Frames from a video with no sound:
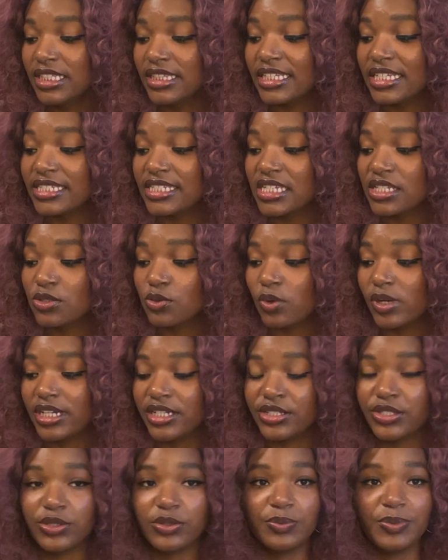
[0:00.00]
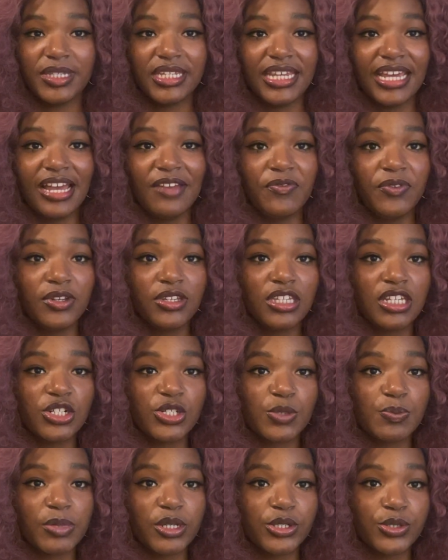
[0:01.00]
this is going to be, I feel like your
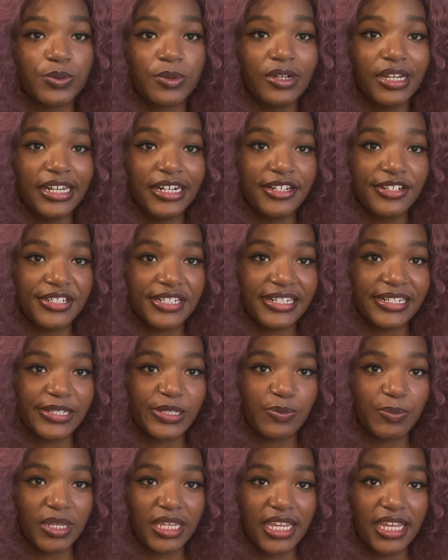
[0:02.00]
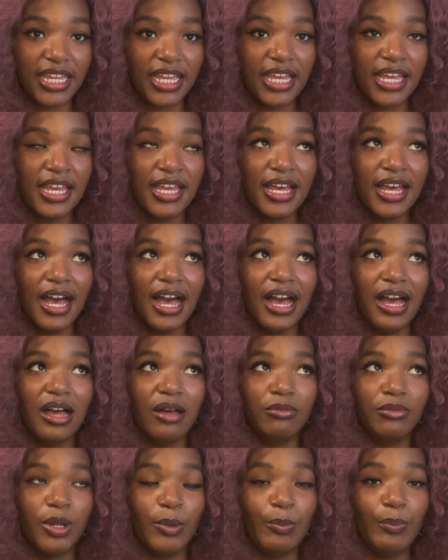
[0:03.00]
spiritual energy is being
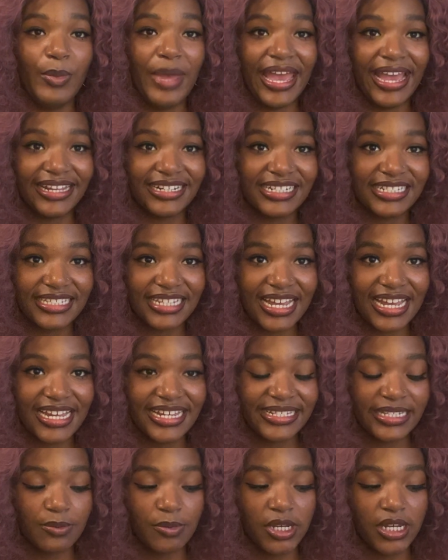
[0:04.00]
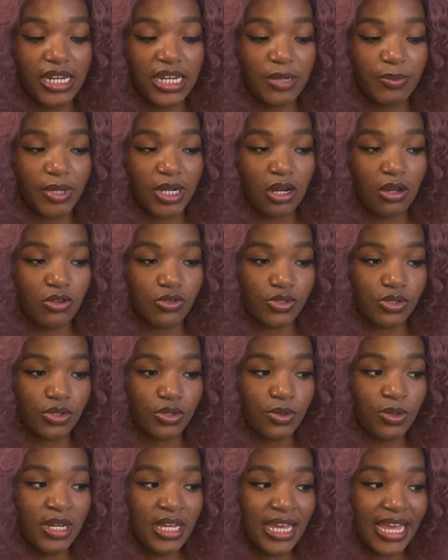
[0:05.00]
magnetized, I'm hearing, but
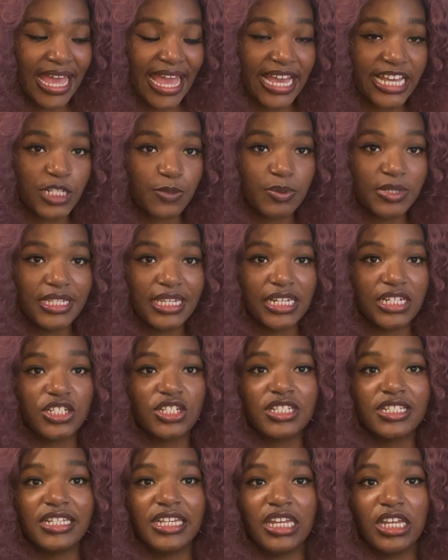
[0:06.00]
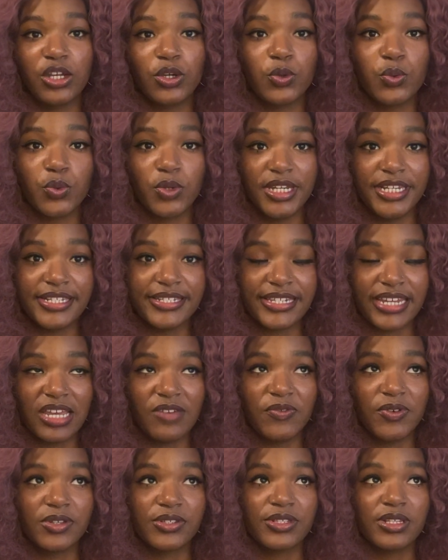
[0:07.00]
also exponentially increased. I
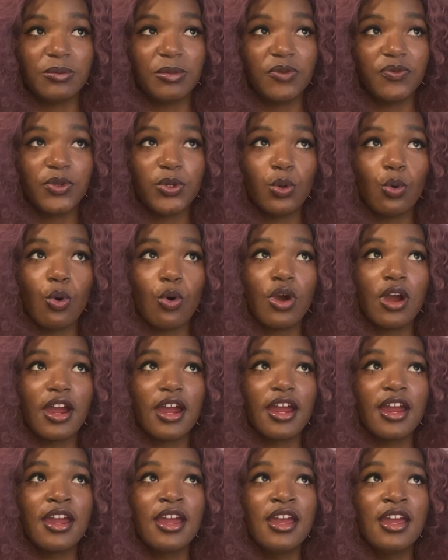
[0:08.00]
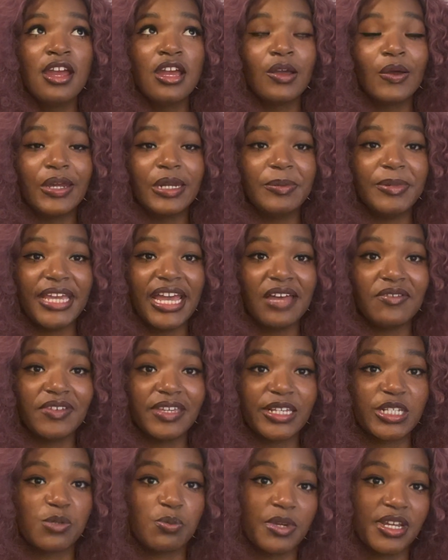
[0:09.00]
feel some of you are going to be having
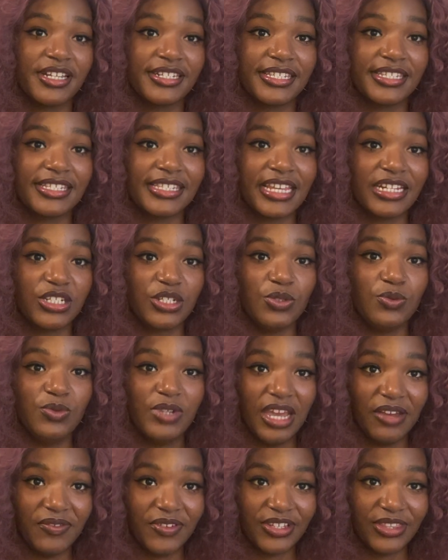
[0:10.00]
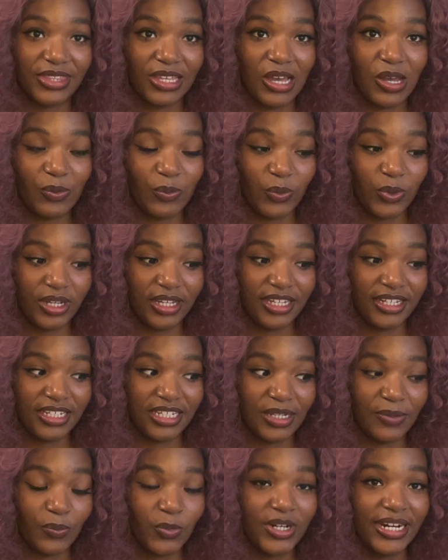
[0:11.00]
experiences that you never thought
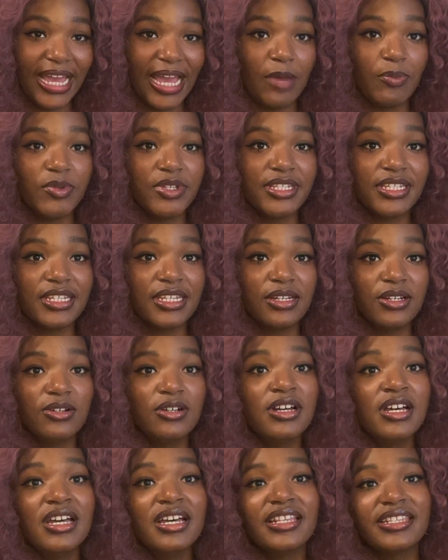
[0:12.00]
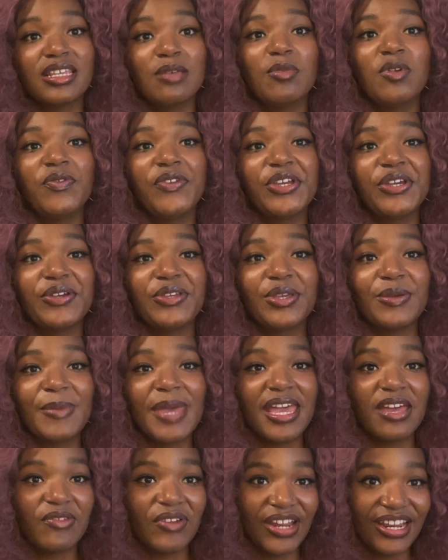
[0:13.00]
would happen to you. Some of you
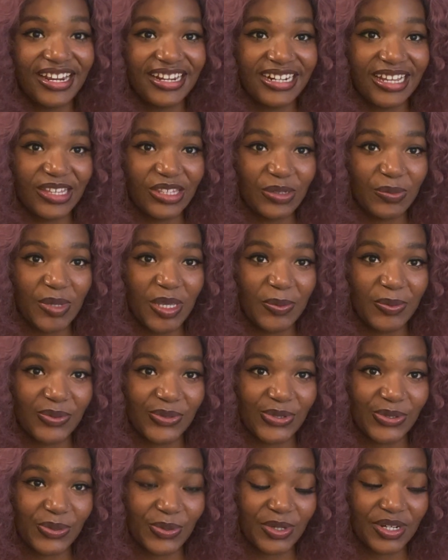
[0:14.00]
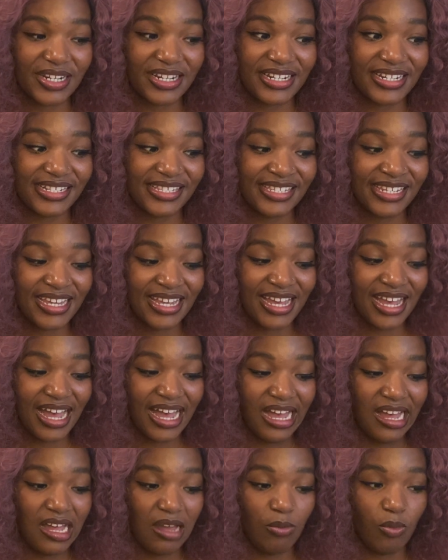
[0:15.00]
may have heard other people's stories,
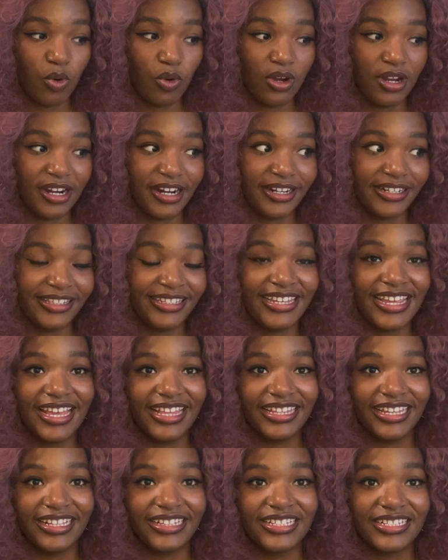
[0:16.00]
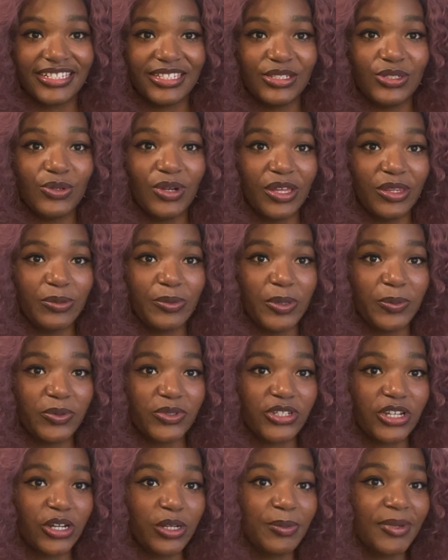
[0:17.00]
or like listen to other people
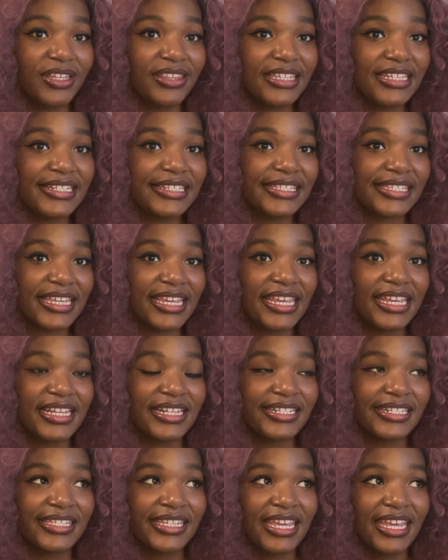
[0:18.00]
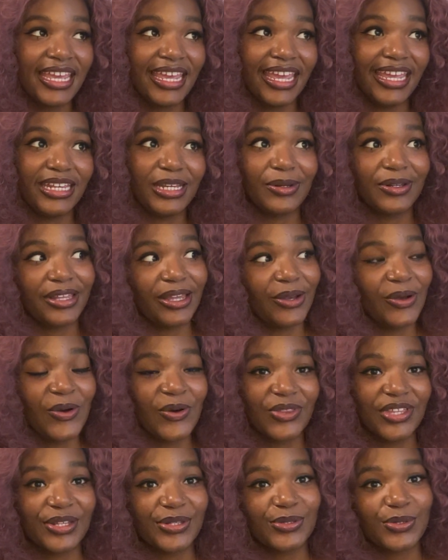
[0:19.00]
talk about these things, and you're like,
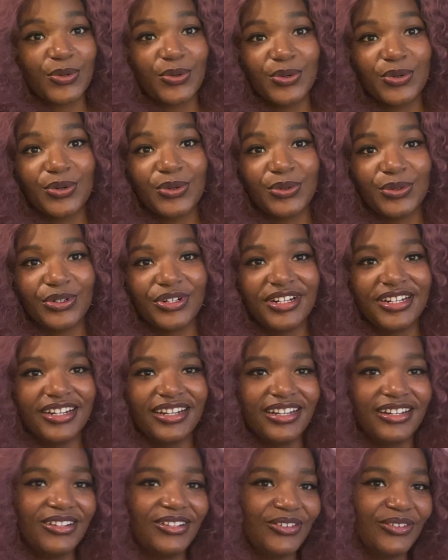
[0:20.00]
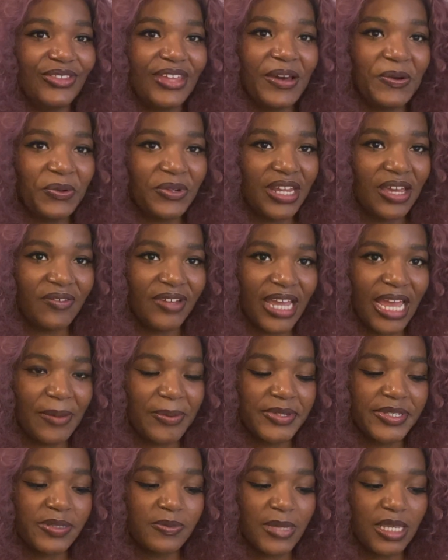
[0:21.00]
oh, that's cool, or oh, that will never
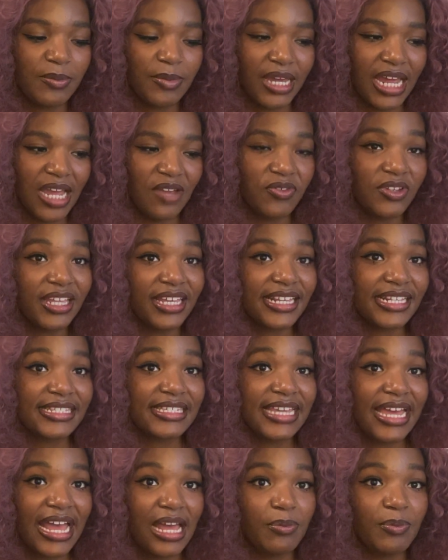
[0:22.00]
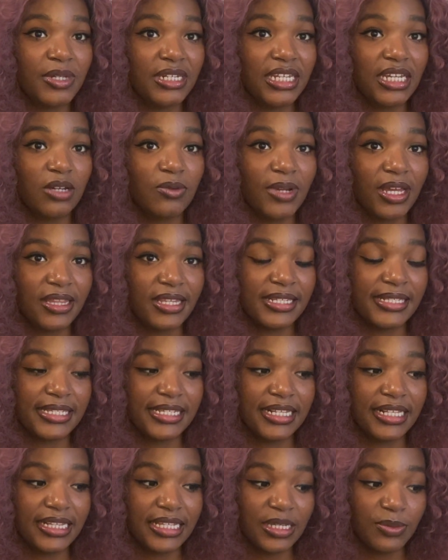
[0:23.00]
happen to me. But I feel like it's happening around this
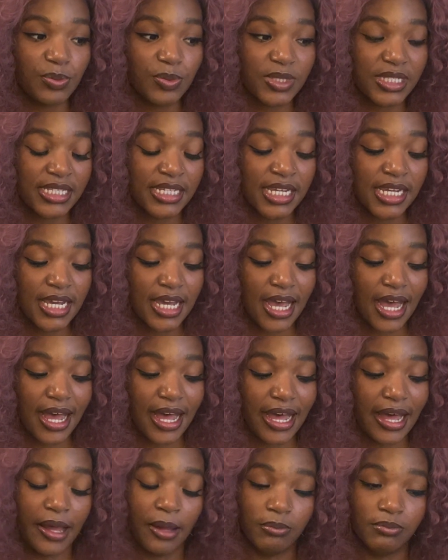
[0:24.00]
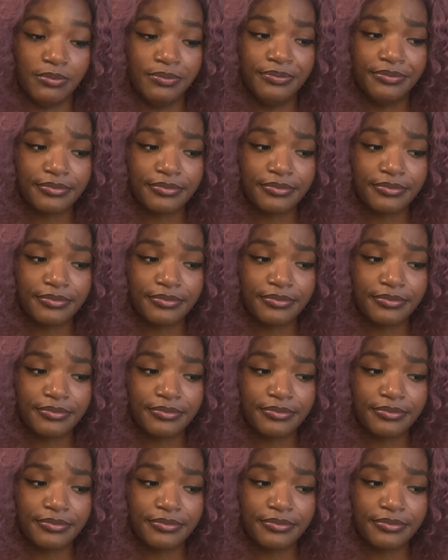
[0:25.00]
eclipse. I